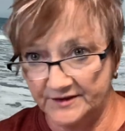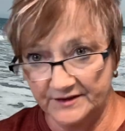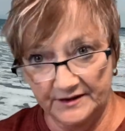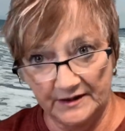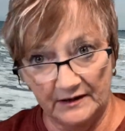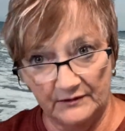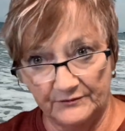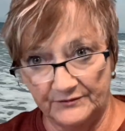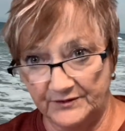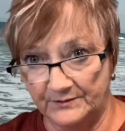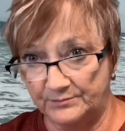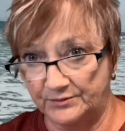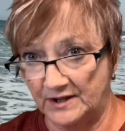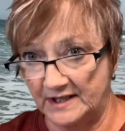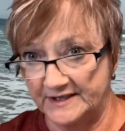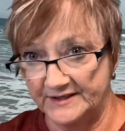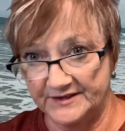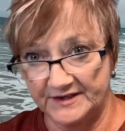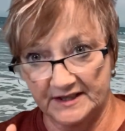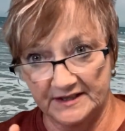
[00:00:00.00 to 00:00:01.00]
you know, the
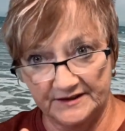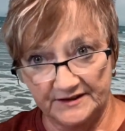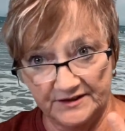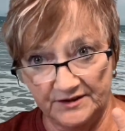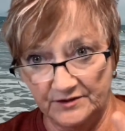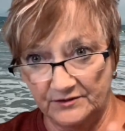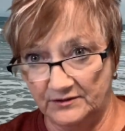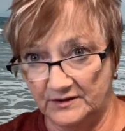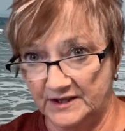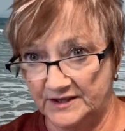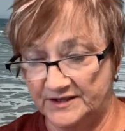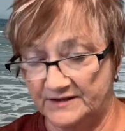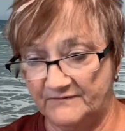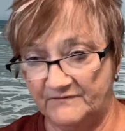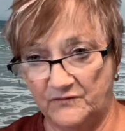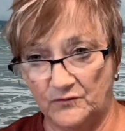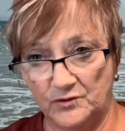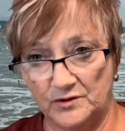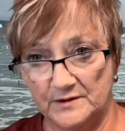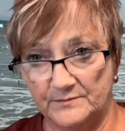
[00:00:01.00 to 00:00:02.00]
price. It's you, it's
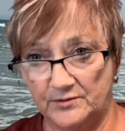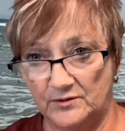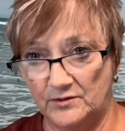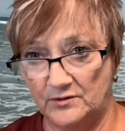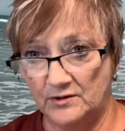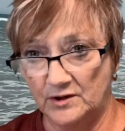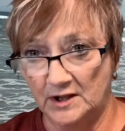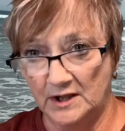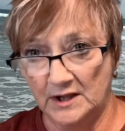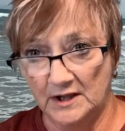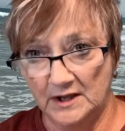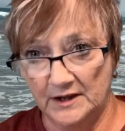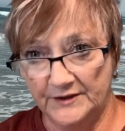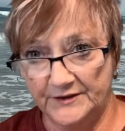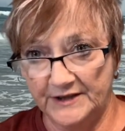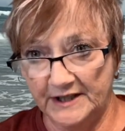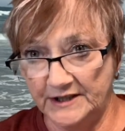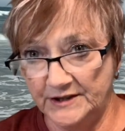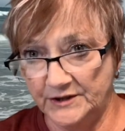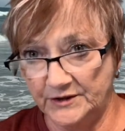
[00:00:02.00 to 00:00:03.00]
affordable
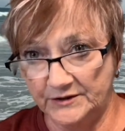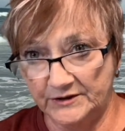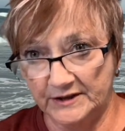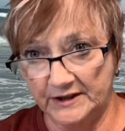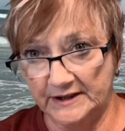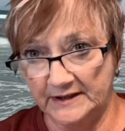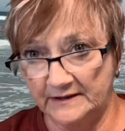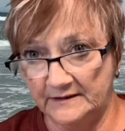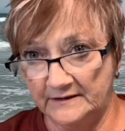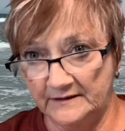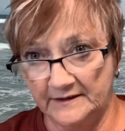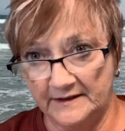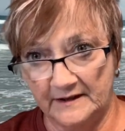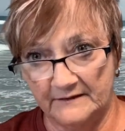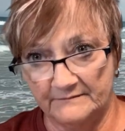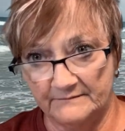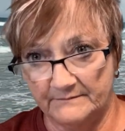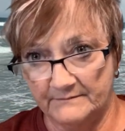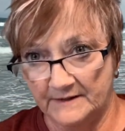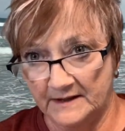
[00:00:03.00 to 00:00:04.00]
that you can, you
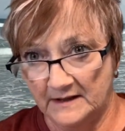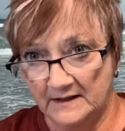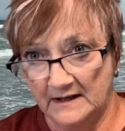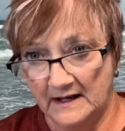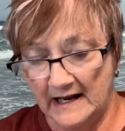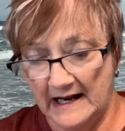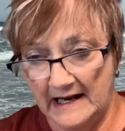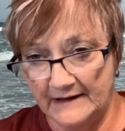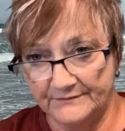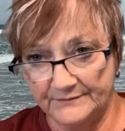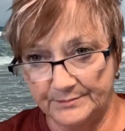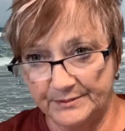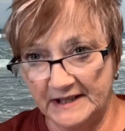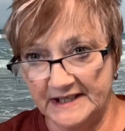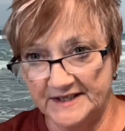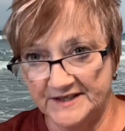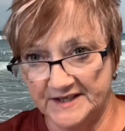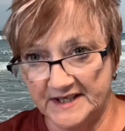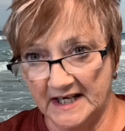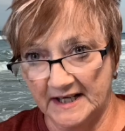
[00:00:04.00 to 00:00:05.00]
know, have a
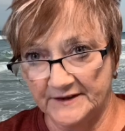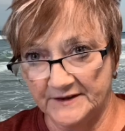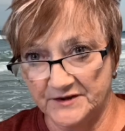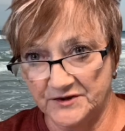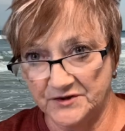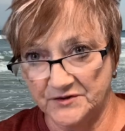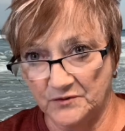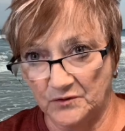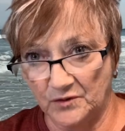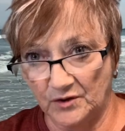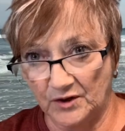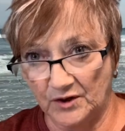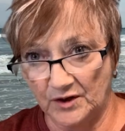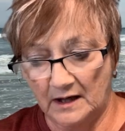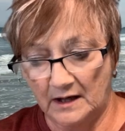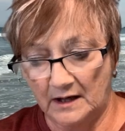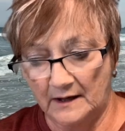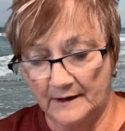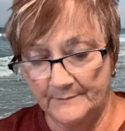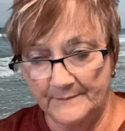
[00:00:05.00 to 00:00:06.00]
place down the shore.
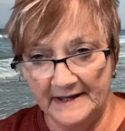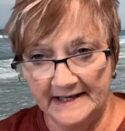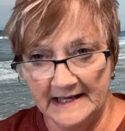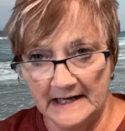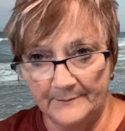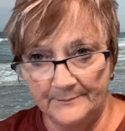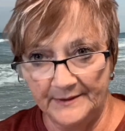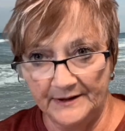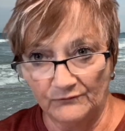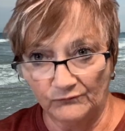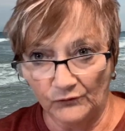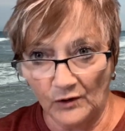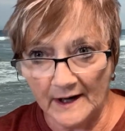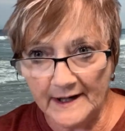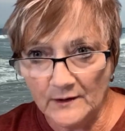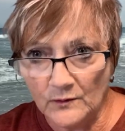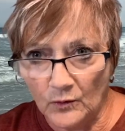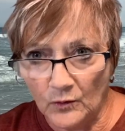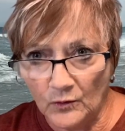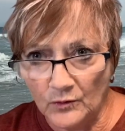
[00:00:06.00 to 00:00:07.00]
Uh, may not be
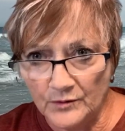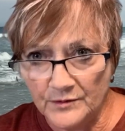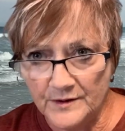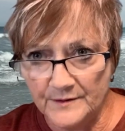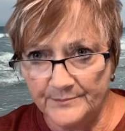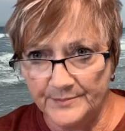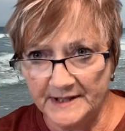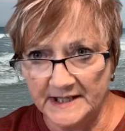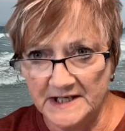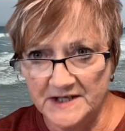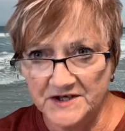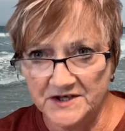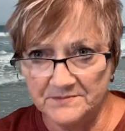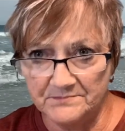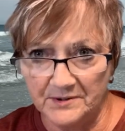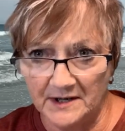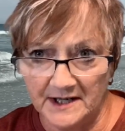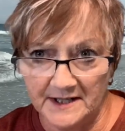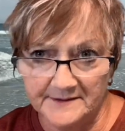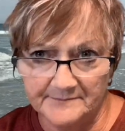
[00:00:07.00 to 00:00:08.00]
right on the beach,
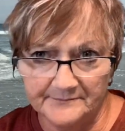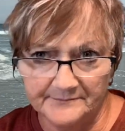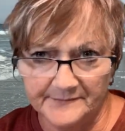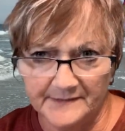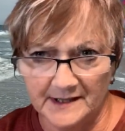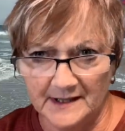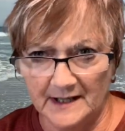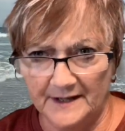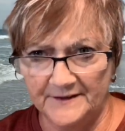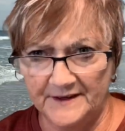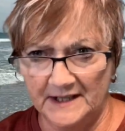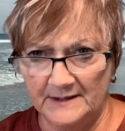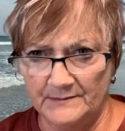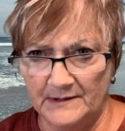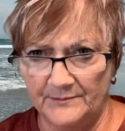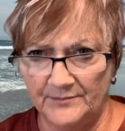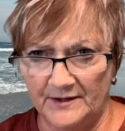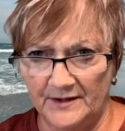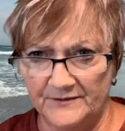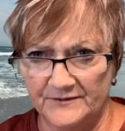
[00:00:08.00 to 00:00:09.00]
but I think my
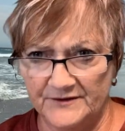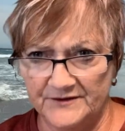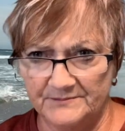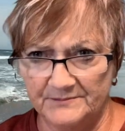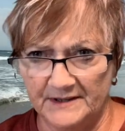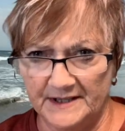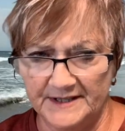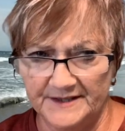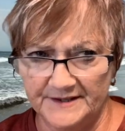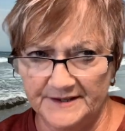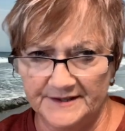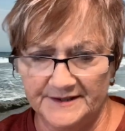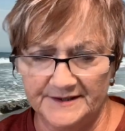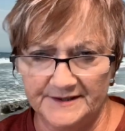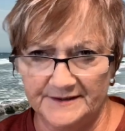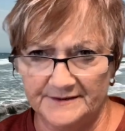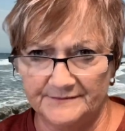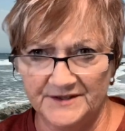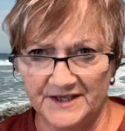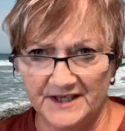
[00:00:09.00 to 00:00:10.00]
brother's place
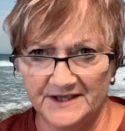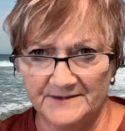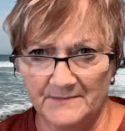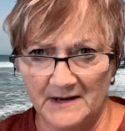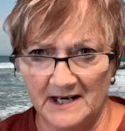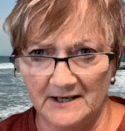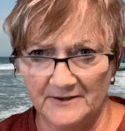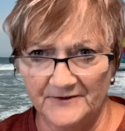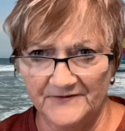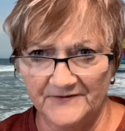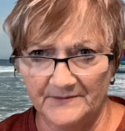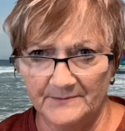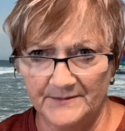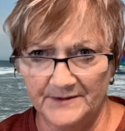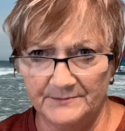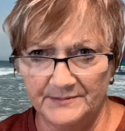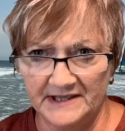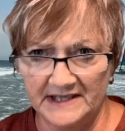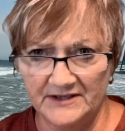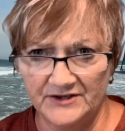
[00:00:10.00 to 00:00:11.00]
is six miles from the
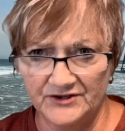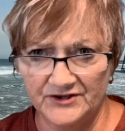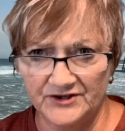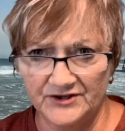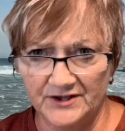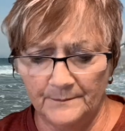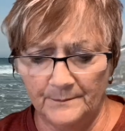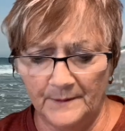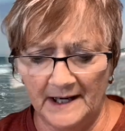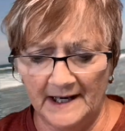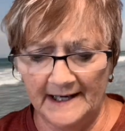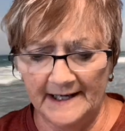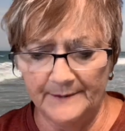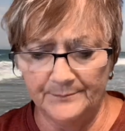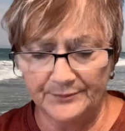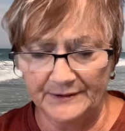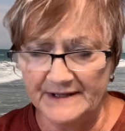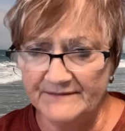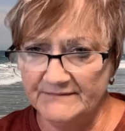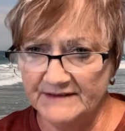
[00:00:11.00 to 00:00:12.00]
beach. My
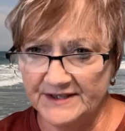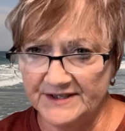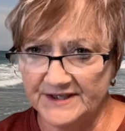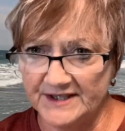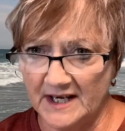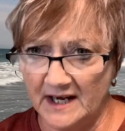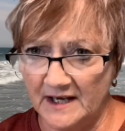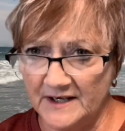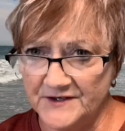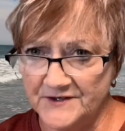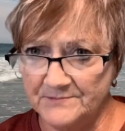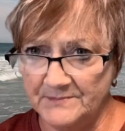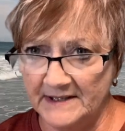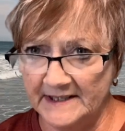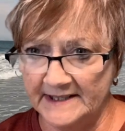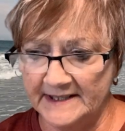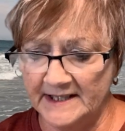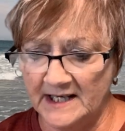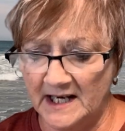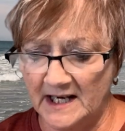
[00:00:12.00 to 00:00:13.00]
previous husband
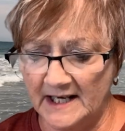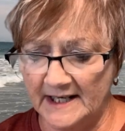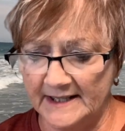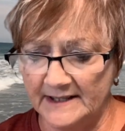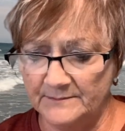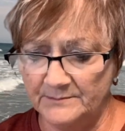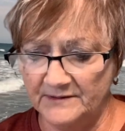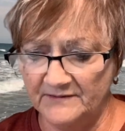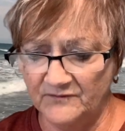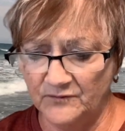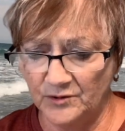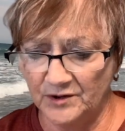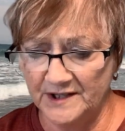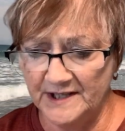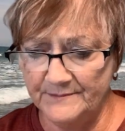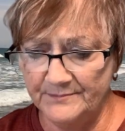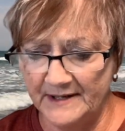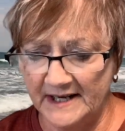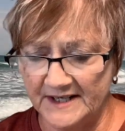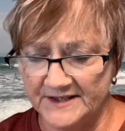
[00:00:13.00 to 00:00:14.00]
and I, before he
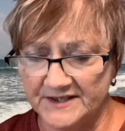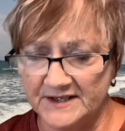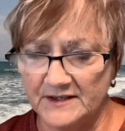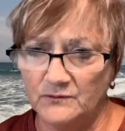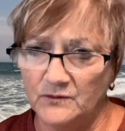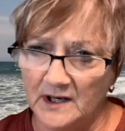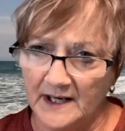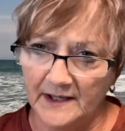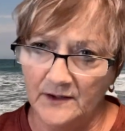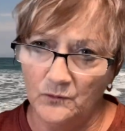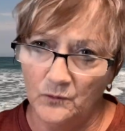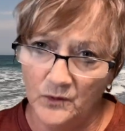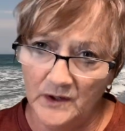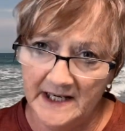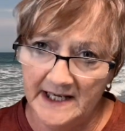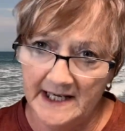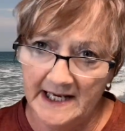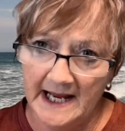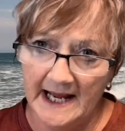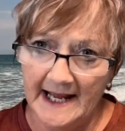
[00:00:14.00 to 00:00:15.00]
passed away,
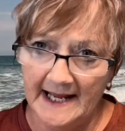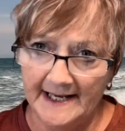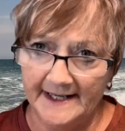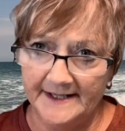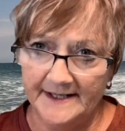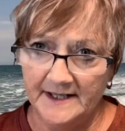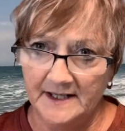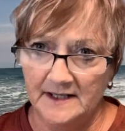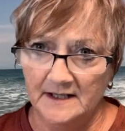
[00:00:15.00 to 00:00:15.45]
we had